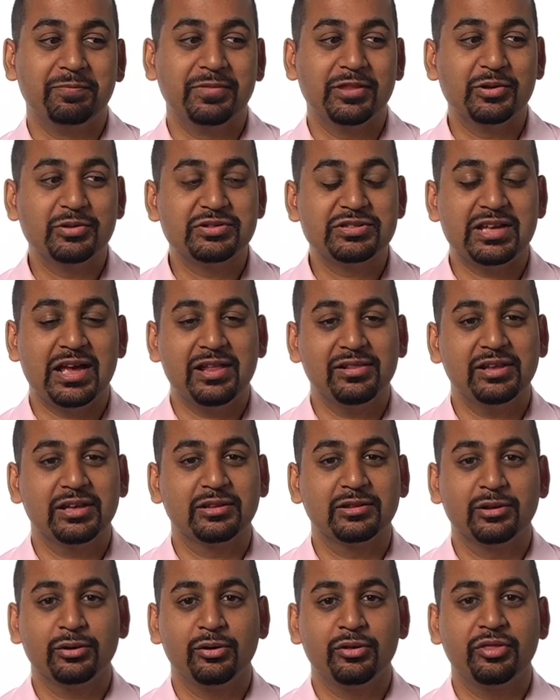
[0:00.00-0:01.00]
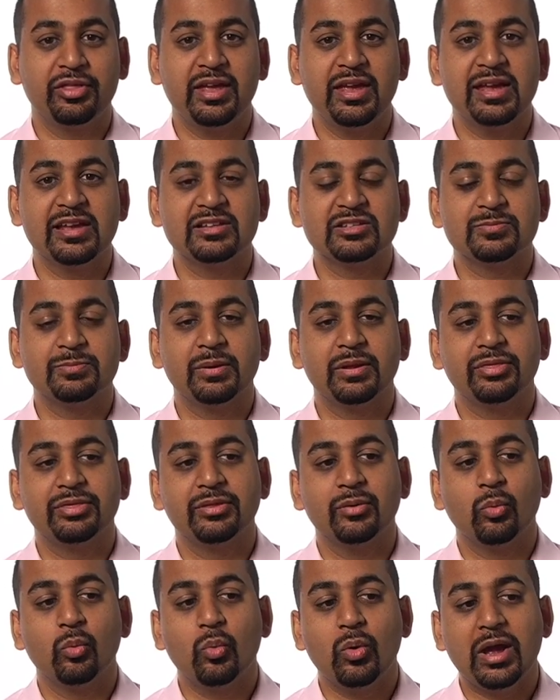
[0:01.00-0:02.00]
those sound like little things, but
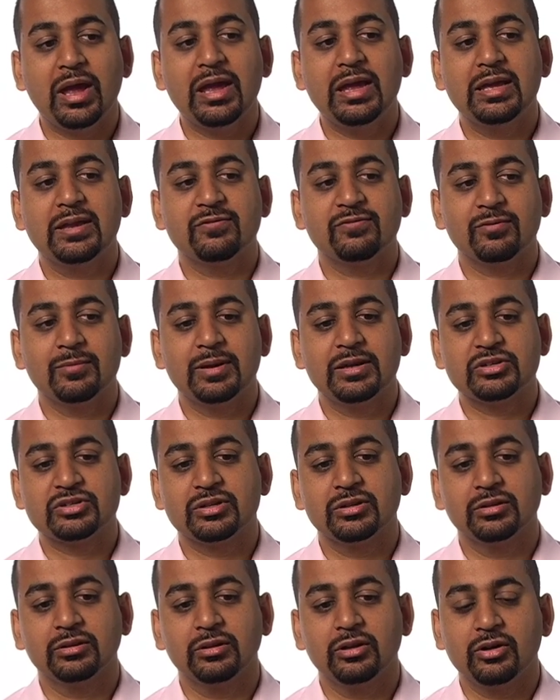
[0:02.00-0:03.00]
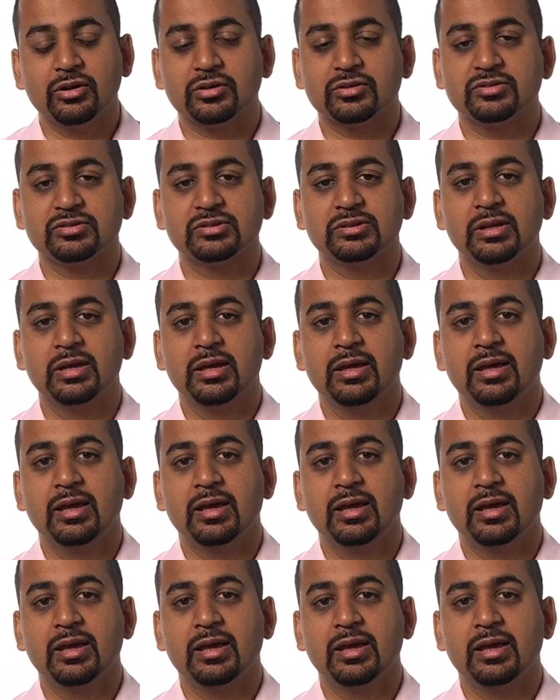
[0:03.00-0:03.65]
the way information looks